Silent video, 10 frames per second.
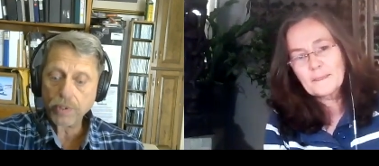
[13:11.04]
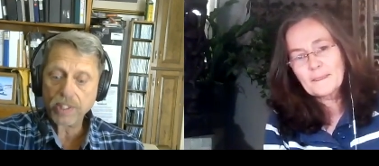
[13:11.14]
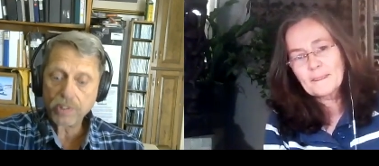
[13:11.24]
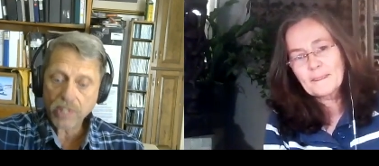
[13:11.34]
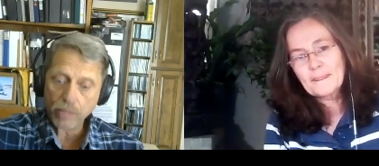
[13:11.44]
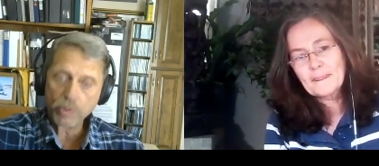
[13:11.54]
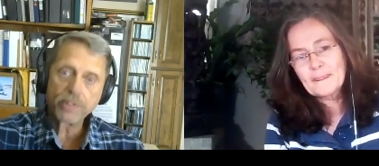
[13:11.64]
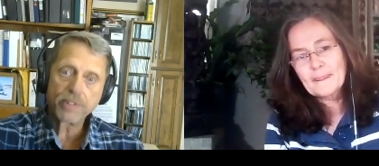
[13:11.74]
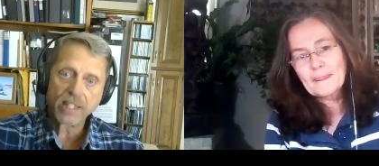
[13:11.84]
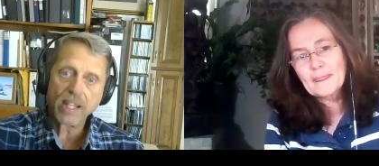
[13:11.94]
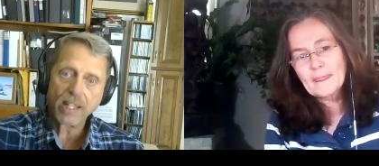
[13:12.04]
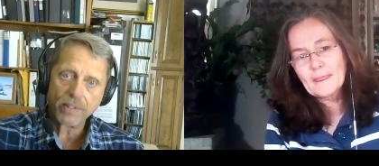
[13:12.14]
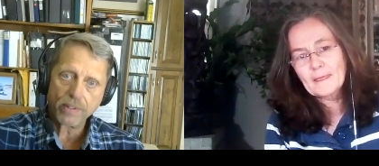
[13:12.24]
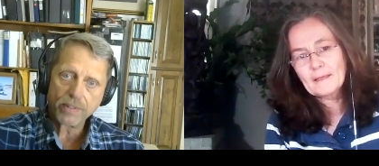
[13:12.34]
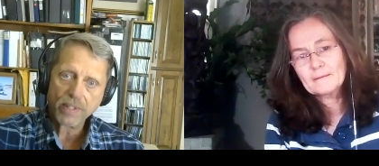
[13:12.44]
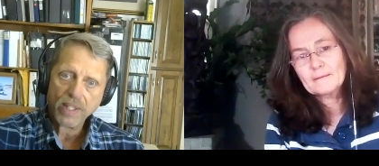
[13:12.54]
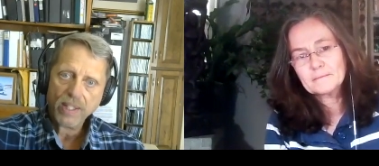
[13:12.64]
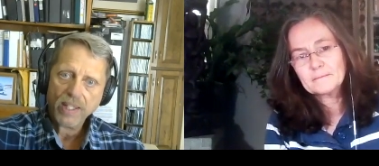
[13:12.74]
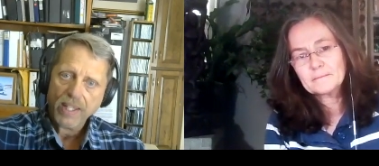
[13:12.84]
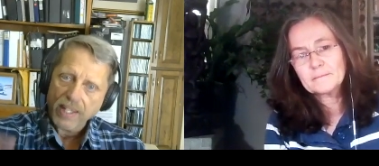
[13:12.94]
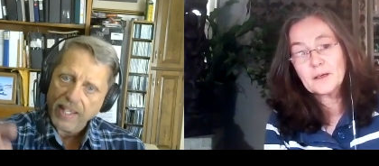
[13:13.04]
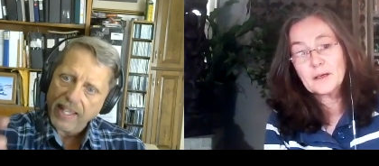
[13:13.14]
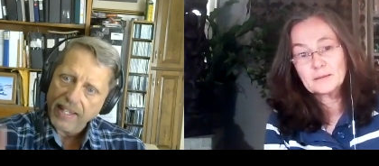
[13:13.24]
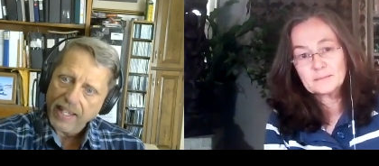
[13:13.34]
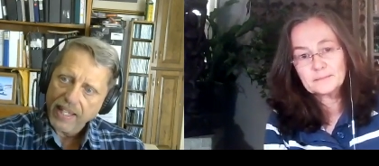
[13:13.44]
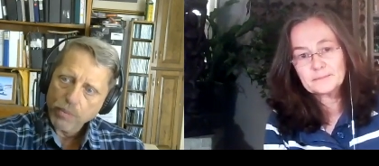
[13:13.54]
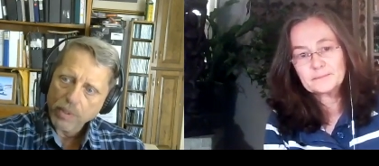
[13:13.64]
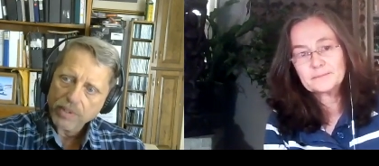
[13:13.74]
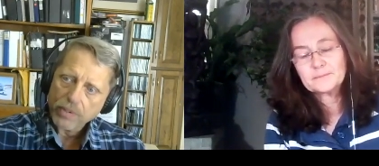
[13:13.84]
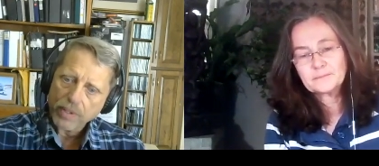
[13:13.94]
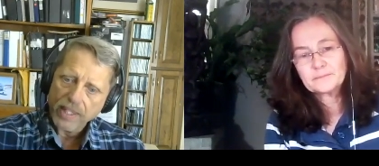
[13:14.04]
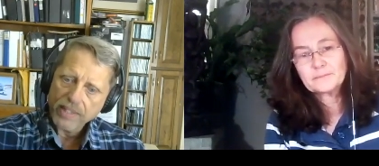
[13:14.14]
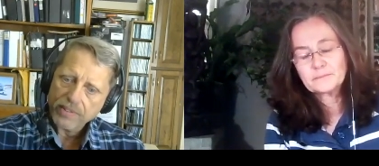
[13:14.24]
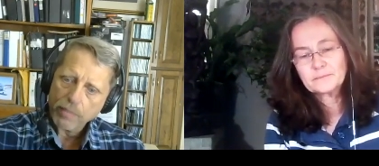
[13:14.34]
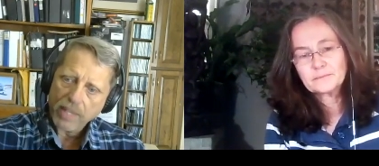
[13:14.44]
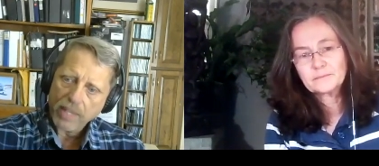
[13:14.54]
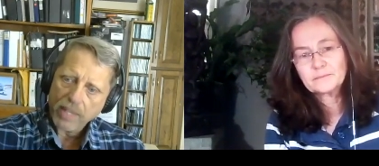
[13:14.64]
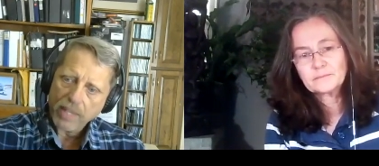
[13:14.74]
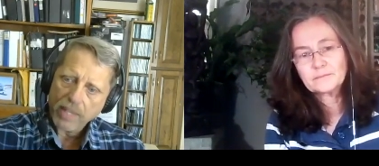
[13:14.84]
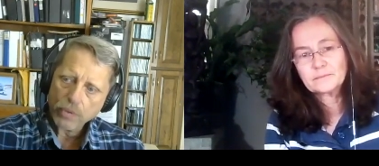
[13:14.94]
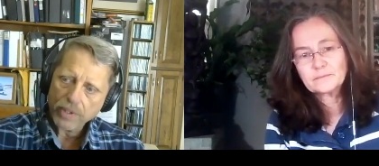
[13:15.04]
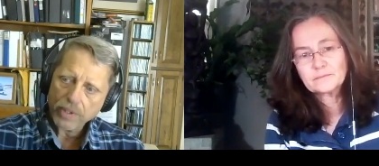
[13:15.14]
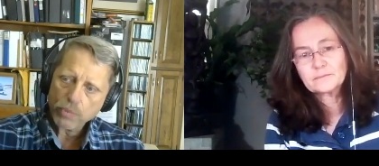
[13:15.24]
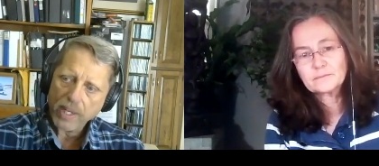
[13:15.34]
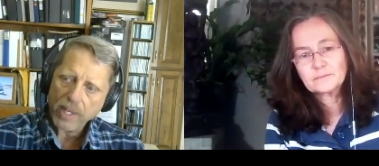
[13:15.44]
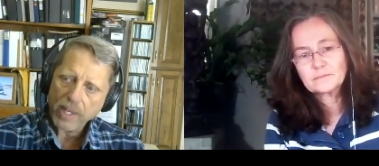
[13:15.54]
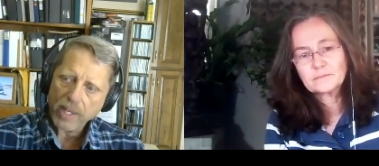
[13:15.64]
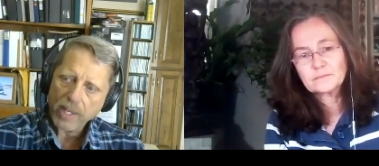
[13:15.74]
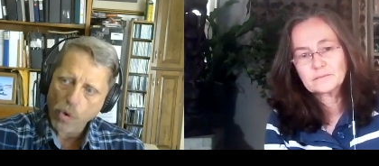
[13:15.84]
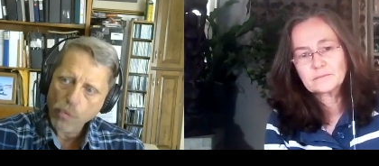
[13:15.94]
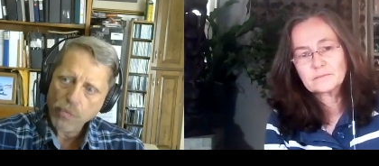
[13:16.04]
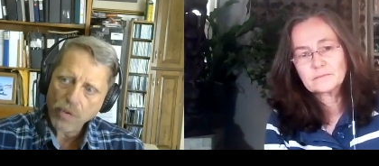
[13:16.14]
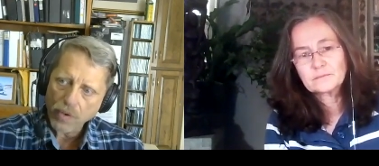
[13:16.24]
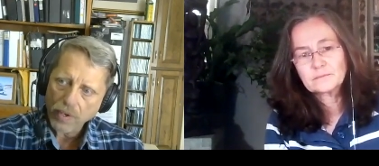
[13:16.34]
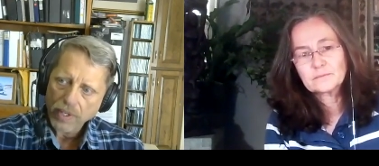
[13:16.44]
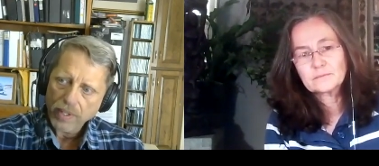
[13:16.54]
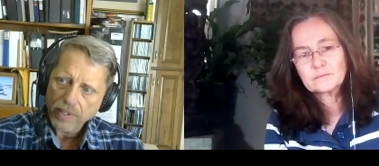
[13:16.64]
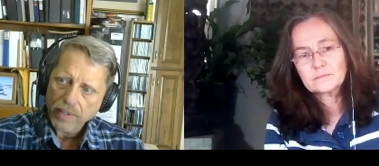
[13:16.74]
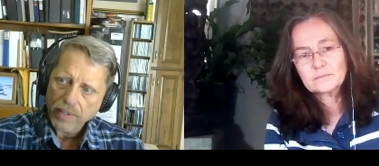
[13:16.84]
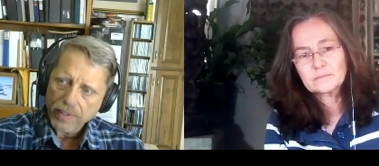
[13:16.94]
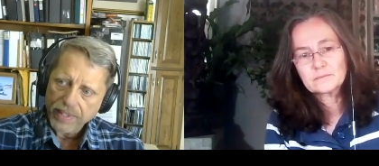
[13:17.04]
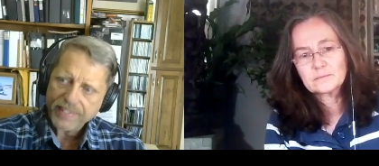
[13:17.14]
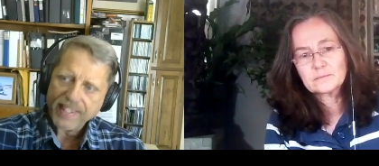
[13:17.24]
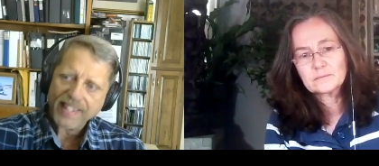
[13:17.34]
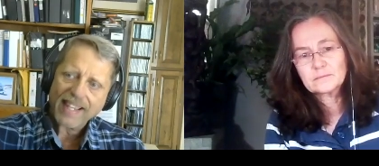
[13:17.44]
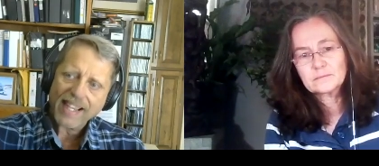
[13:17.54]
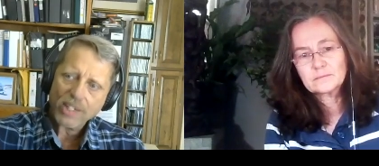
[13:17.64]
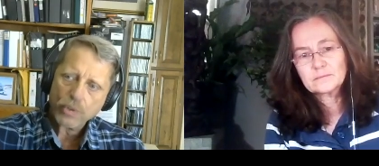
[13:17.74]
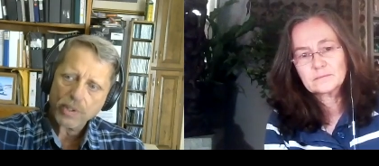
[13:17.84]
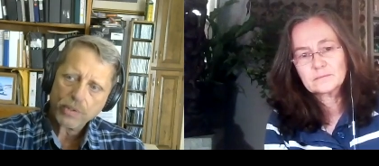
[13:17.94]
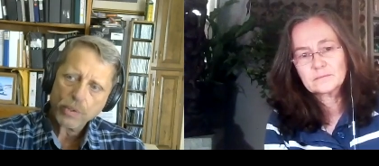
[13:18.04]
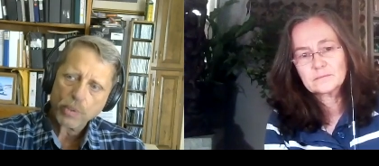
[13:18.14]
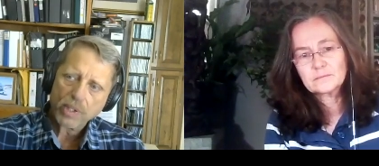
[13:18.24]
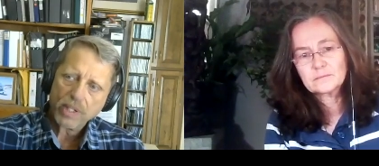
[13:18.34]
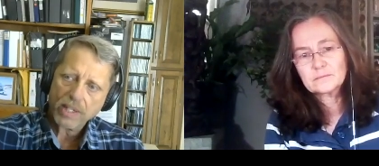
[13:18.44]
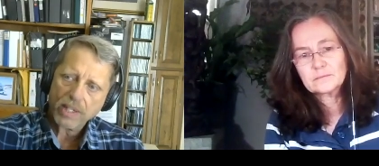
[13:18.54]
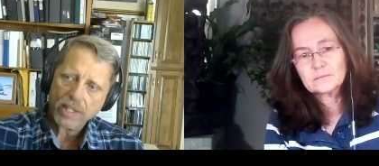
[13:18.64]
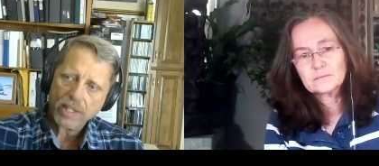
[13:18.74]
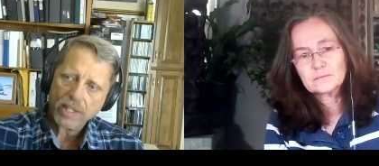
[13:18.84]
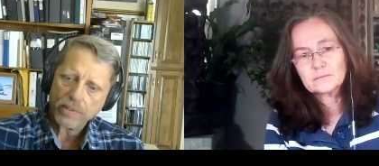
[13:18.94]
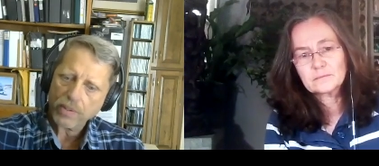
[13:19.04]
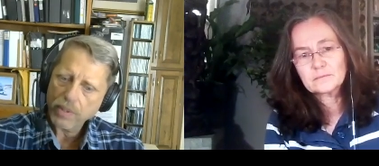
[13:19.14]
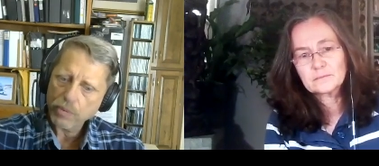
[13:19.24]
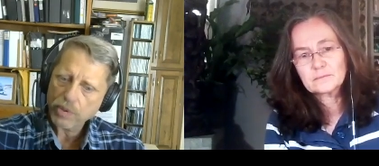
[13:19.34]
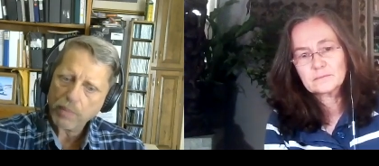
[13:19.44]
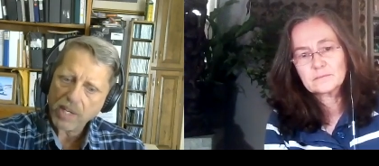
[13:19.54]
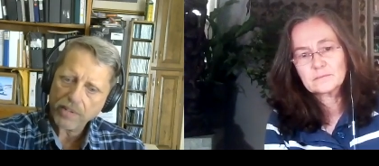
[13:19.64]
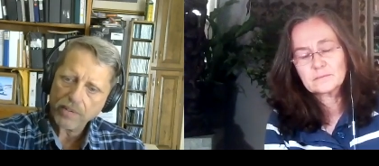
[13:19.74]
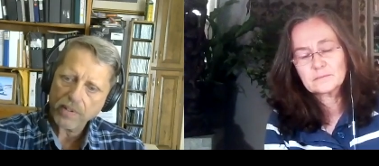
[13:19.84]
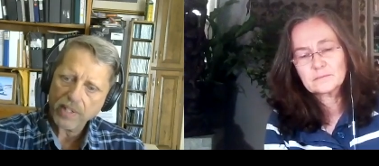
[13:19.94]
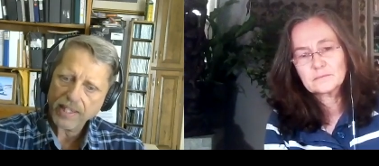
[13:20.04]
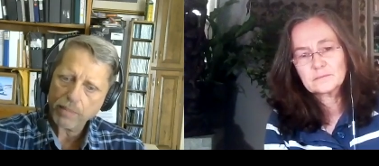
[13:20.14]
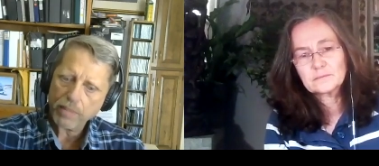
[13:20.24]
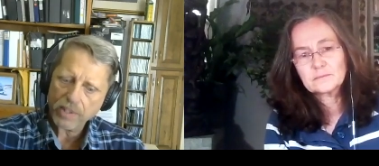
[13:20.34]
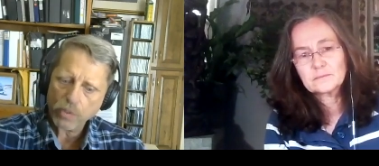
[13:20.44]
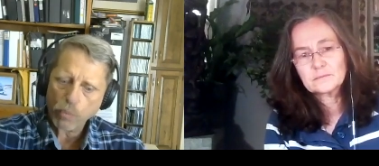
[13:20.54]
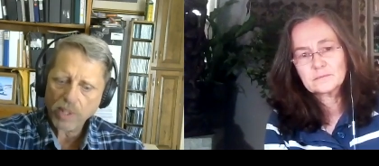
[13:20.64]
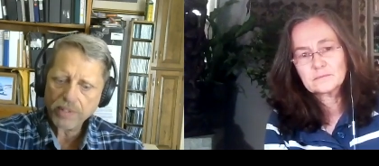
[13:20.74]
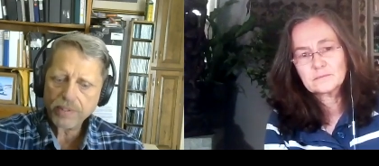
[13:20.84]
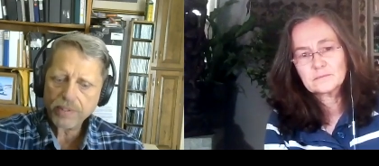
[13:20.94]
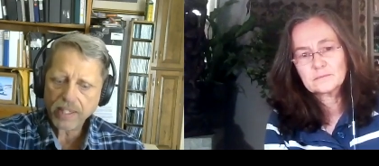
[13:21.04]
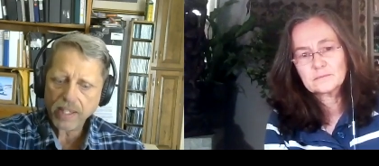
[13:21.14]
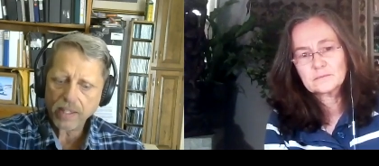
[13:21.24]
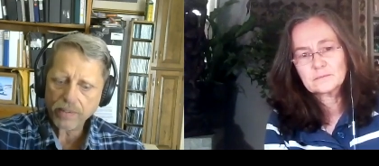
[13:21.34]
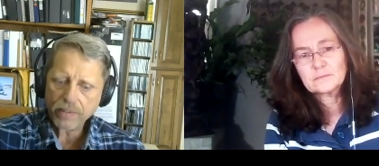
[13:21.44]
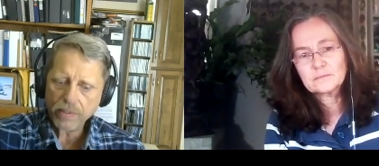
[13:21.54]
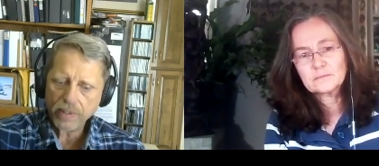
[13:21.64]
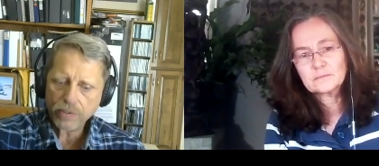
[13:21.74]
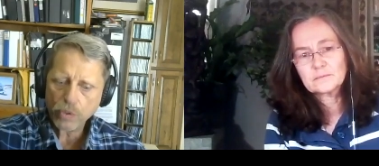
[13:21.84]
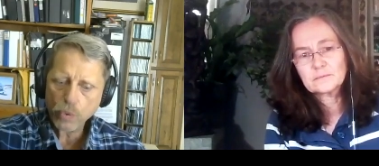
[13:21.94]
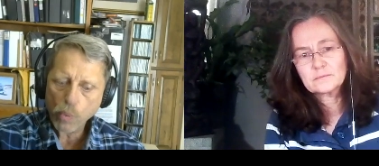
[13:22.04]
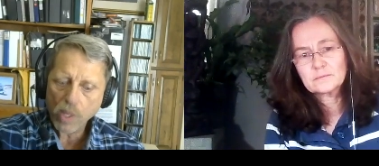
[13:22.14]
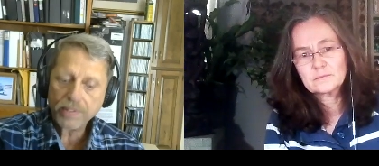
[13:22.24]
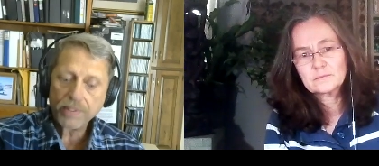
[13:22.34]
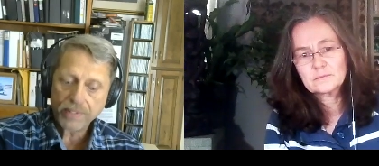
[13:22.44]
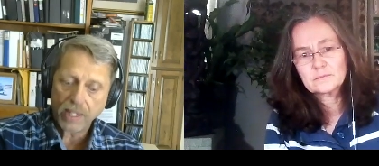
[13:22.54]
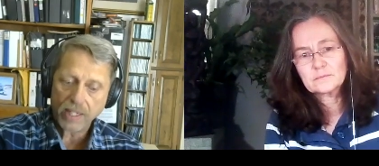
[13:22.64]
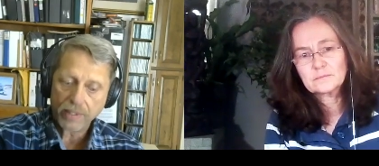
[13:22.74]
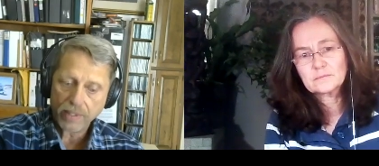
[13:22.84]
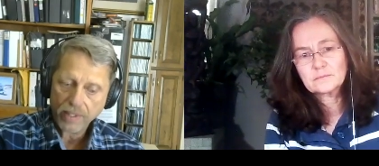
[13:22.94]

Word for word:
Speaker 1: this guy was a psychologist. And right. he was, he somehow weaseled his way in over the psychiatrists who were contractors. So he was monitoring them. And the one psychiatrist who was assigned